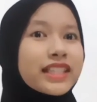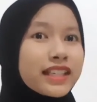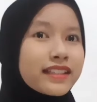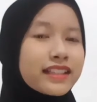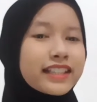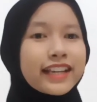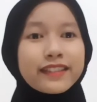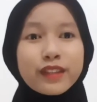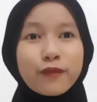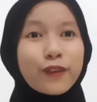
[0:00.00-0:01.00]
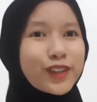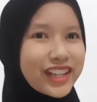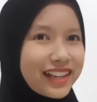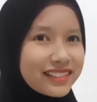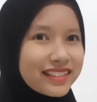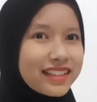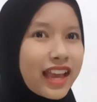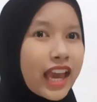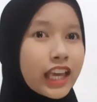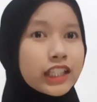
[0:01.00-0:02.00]
is digestive organs.
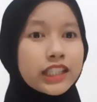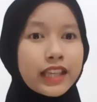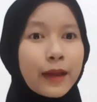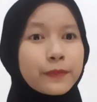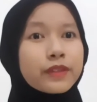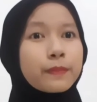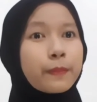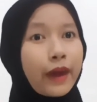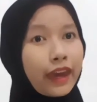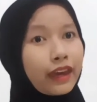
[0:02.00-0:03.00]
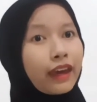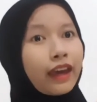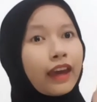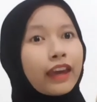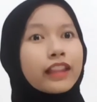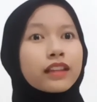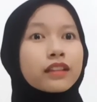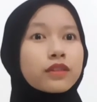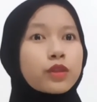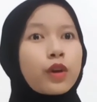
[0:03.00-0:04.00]
It shapes back. It
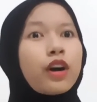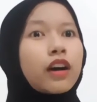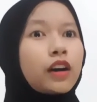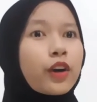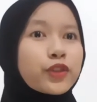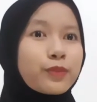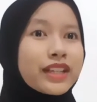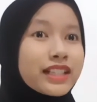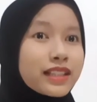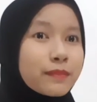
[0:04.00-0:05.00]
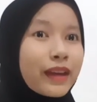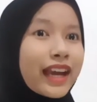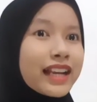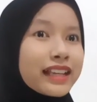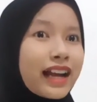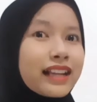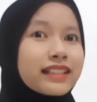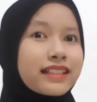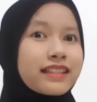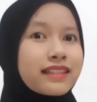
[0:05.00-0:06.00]
also occurs mechanical
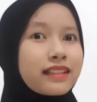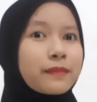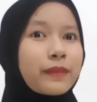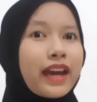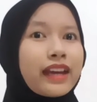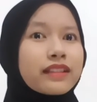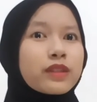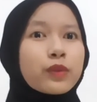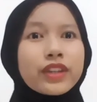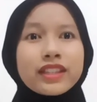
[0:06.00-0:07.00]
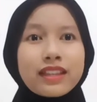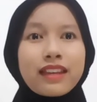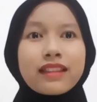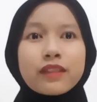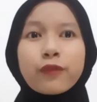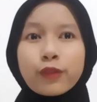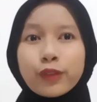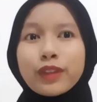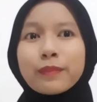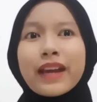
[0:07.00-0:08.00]
digestion by squeezing the
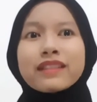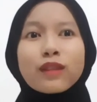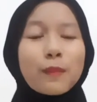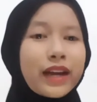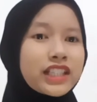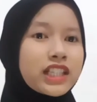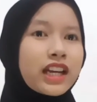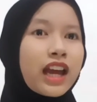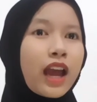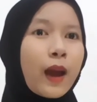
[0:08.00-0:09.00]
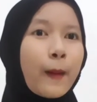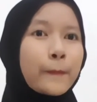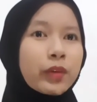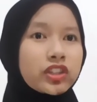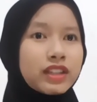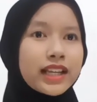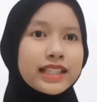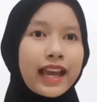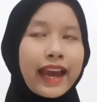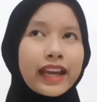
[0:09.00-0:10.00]
food by stomach,
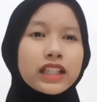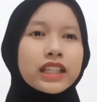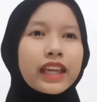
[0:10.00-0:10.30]
muscles, and